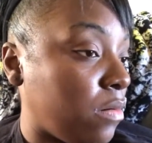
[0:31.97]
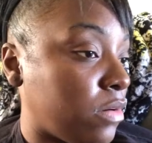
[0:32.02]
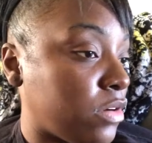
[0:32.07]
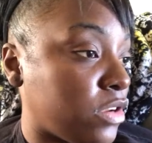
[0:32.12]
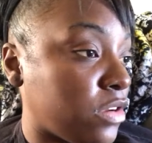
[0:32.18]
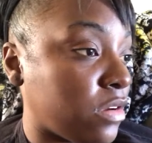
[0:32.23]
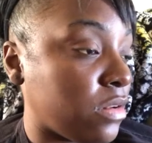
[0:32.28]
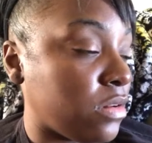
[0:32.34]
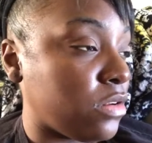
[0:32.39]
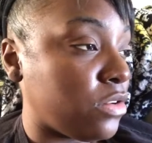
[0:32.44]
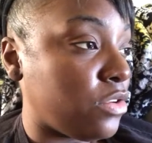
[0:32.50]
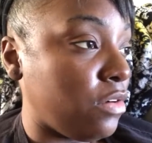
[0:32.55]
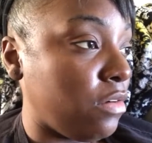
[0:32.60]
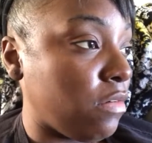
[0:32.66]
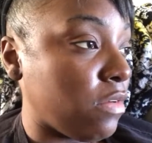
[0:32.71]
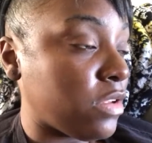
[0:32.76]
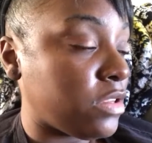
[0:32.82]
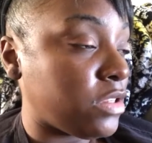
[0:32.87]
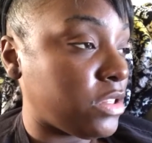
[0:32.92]
What you're going to
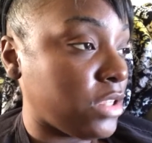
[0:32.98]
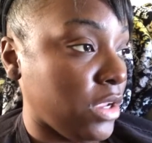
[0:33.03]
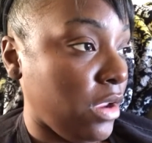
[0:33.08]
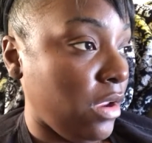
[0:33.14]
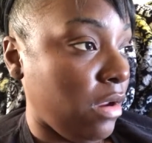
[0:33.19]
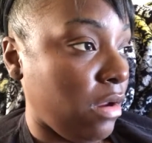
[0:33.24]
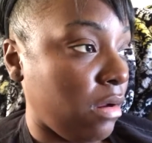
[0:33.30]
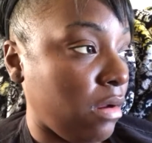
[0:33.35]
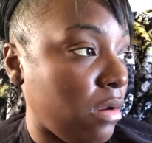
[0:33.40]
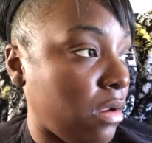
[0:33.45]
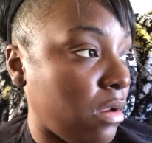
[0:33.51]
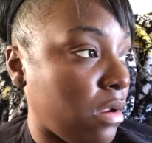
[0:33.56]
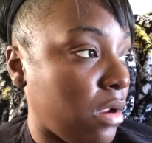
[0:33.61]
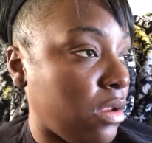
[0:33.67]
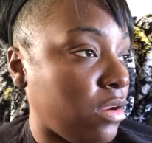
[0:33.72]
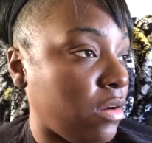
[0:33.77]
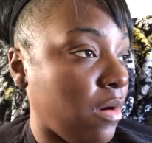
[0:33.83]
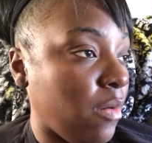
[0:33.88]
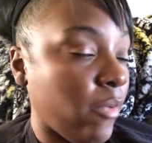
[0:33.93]
do is sit here
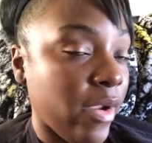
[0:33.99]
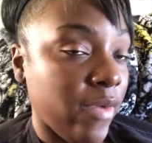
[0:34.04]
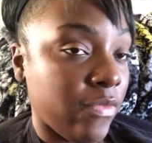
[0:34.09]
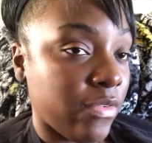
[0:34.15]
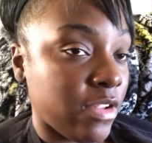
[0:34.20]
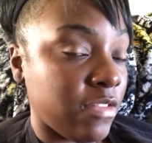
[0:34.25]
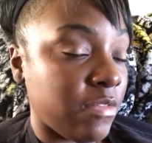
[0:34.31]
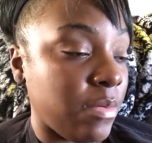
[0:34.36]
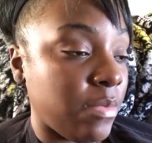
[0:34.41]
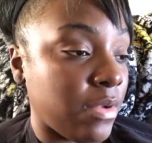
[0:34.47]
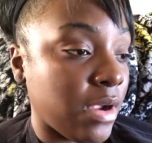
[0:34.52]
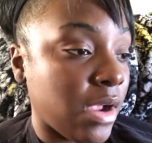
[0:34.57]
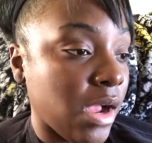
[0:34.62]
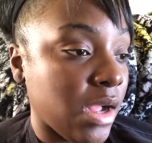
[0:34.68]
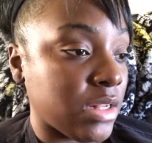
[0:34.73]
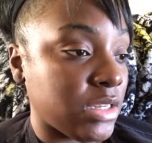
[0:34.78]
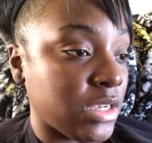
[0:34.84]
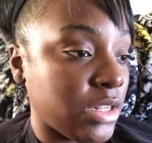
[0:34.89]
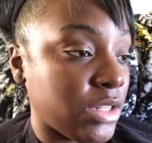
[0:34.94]
and you're going to wait for these people to
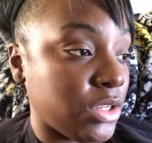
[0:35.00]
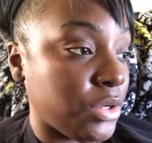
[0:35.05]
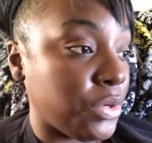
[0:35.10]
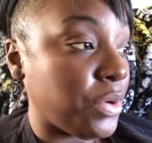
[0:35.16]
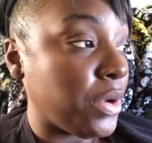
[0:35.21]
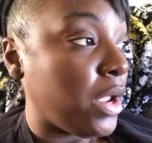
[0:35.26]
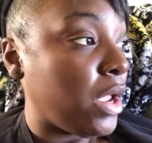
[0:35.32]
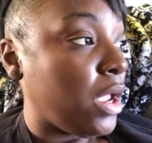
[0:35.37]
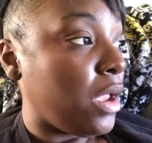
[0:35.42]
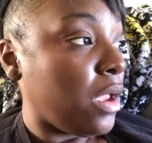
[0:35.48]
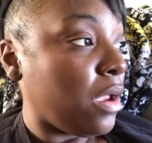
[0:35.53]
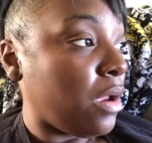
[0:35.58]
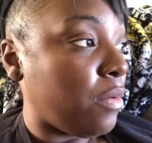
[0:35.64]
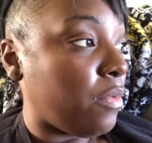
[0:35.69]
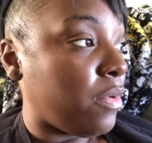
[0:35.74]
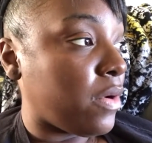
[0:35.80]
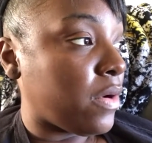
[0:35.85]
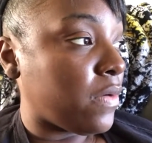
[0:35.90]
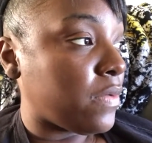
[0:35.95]
contact you.
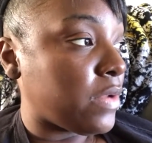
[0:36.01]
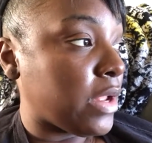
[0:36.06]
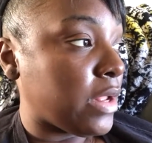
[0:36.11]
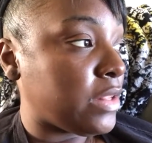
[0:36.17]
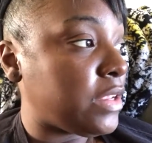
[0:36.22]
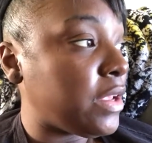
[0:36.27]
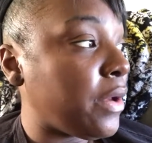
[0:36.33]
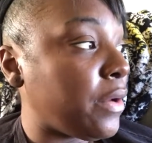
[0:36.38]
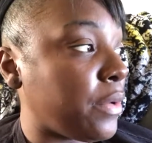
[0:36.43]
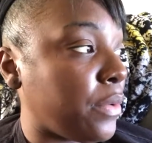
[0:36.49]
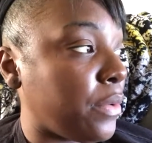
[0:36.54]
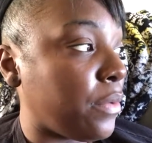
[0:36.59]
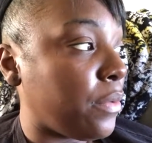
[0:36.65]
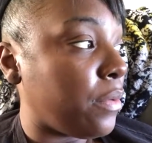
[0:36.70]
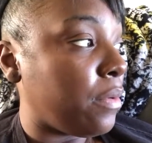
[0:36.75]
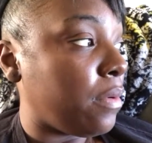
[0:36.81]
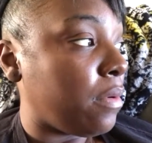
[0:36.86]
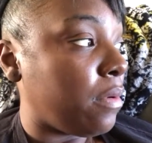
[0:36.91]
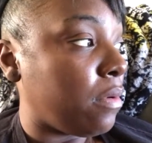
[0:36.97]
And whatever they tell
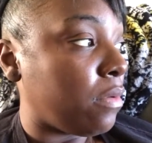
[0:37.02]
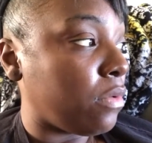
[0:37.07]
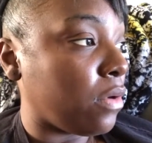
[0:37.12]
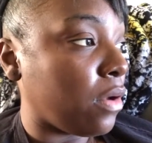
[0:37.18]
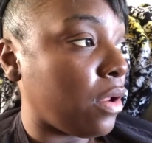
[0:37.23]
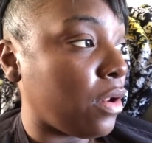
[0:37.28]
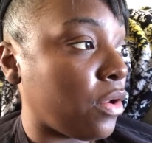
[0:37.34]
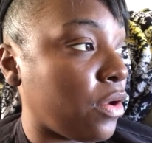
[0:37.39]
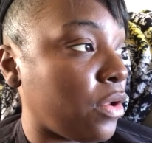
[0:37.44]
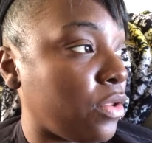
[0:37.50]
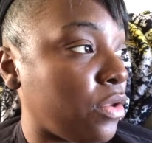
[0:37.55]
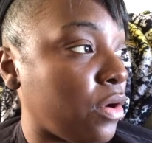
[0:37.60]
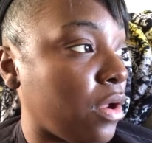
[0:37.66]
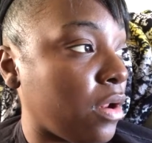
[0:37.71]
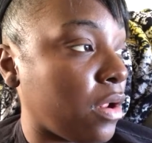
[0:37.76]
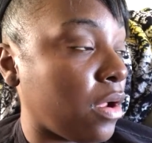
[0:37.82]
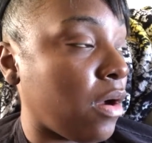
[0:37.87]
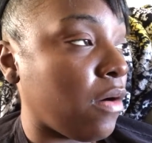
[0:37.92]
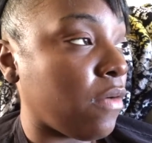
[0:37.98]
you, you're going to, you're
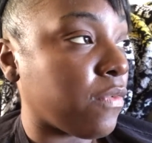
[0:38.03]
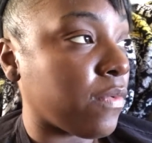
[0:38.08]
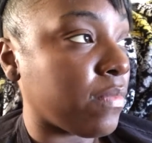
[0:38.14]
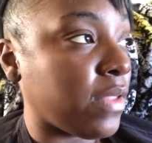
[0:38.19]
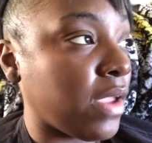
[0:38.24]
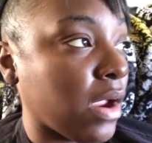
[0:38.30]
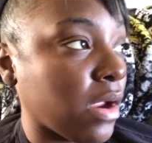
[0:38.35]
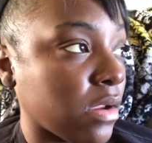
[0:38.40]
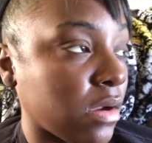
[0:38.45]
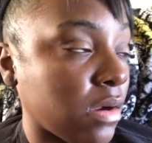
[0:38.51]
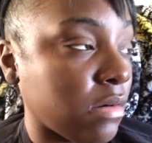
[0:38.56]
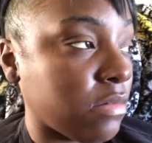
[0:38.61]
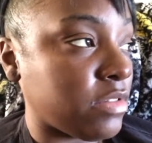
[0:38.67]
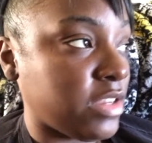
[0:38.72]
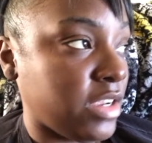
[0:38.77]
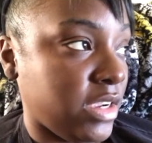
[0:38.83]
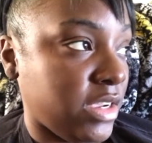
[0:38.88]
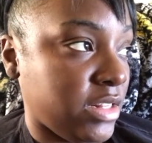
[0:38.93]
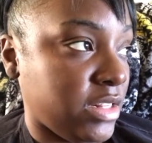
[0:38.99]
going to go from there. You're going
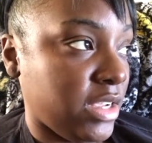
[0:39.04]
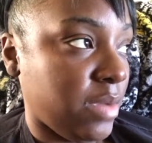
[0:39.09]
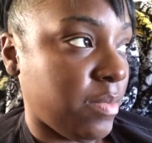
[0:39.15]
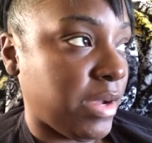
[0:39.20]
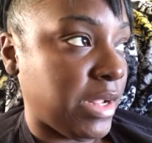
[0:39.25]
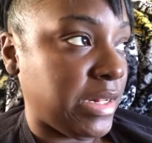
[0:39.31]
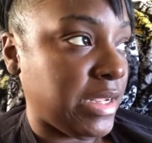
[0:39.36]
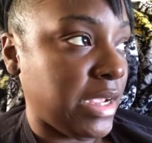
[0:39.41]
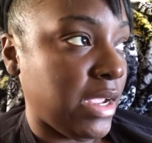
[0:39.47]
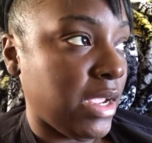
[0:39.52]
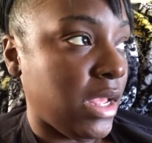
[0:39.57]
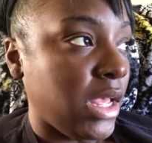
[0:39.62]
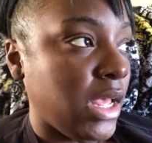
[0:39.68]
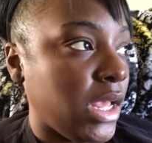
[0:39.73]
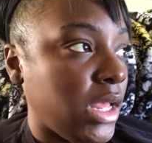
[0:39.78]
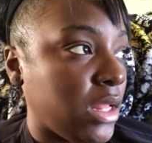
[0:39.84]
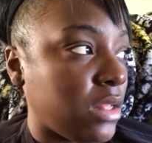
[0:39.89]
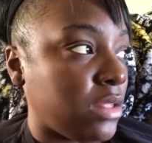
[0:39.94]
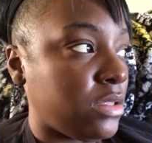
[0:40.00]
to take it day by day.
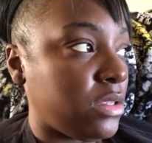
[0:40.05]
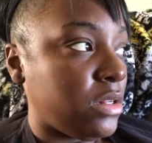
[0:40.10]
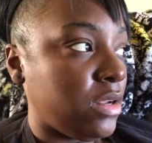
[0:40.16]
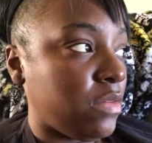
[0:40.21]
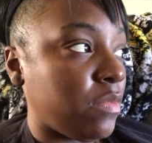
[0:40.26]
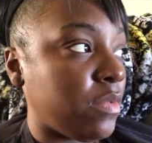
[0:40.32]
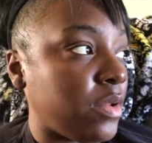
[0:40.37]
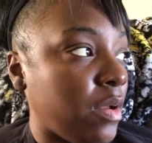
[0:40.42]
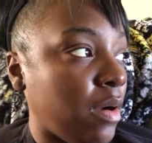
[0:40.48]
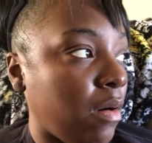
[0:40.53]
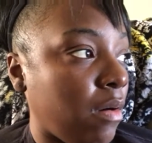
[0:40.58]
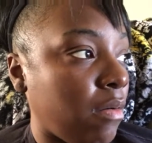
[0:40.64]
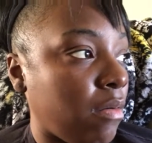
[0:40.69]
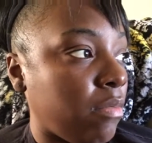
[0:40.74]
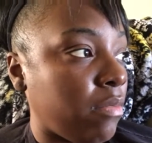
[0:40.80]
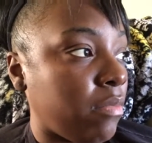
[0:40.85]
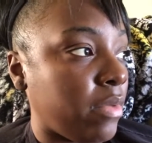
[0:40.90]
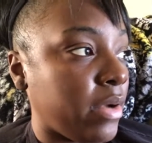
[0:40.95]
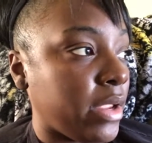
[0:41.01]
Because you never
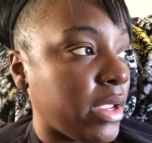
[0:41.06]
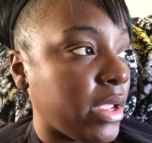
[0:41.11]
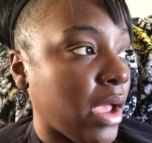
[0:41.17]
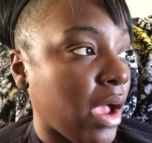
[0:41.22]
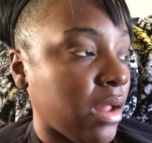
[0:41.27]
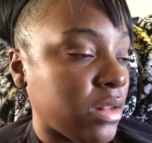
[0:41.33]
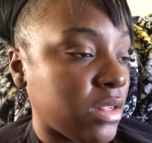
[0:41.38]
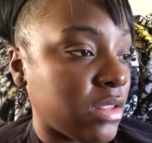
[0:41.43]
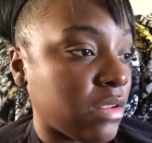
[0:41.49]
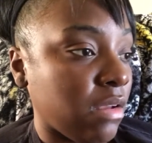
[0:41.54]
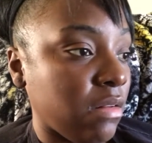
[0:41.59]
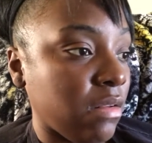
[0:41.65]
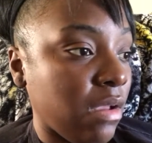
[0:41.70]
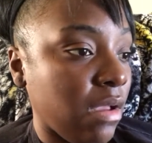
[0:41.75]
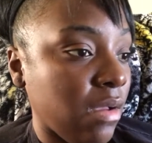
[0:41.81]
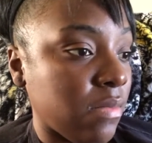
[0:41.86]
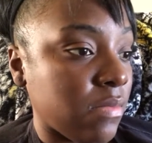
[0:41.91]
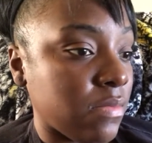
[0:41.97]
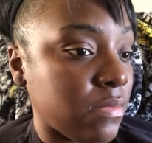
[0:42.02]
know when God is going to
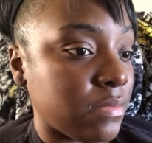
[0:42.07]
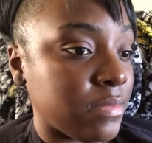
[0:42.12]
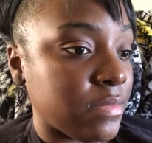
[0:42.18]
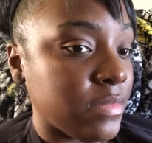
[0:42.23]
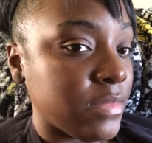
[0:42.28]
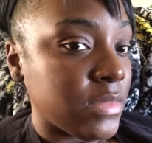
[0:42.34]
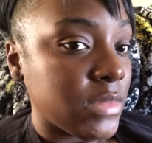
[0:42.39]
come